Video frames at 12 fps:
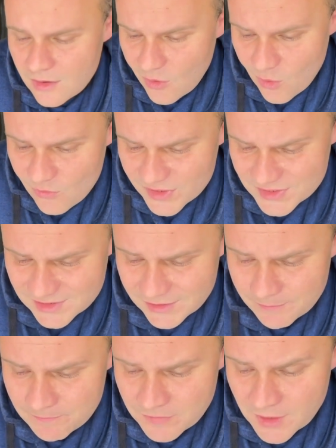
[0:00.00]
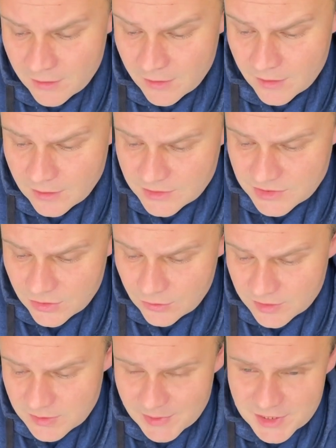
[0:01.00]
obviously. So
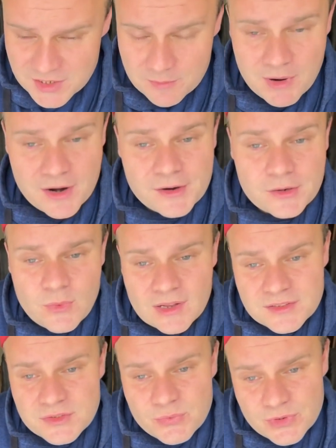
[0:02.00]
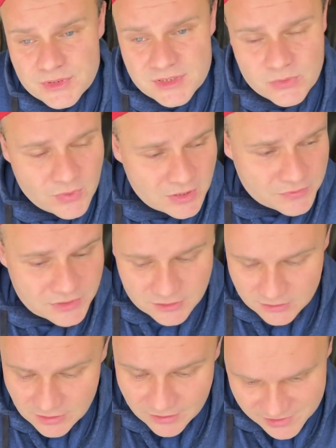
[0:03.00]
the Spanish Empire once was one of the
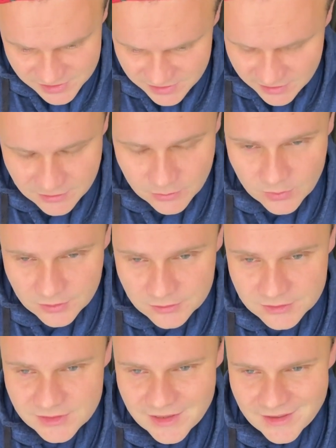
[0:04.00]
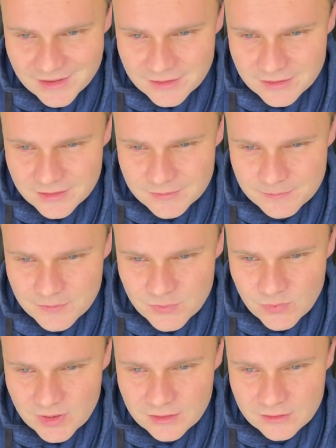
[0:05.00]
largest in the world, and
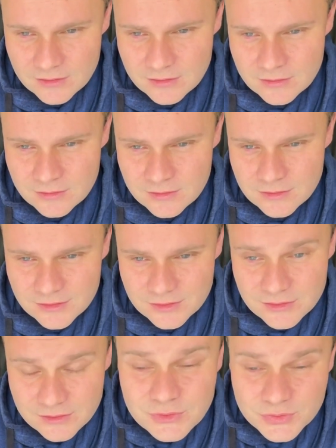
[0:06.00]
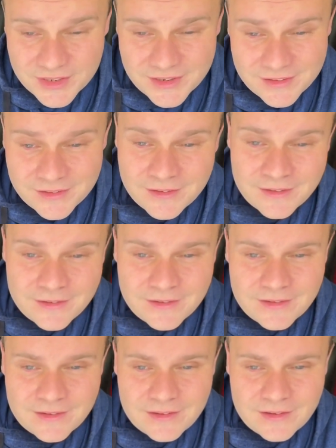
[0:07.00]
well, today,
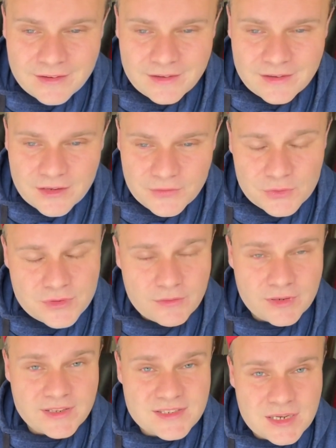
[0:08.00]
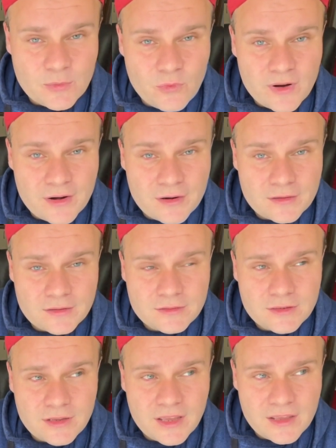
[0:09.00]
if you're traveling somewhere
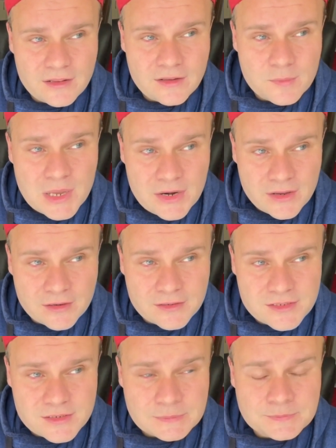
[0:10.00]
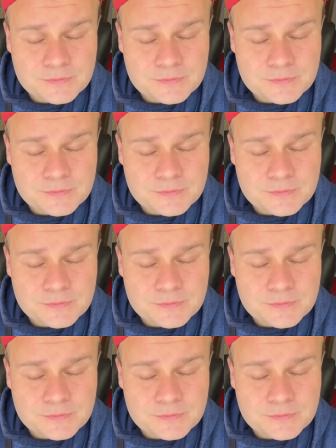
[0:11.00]
in Americas,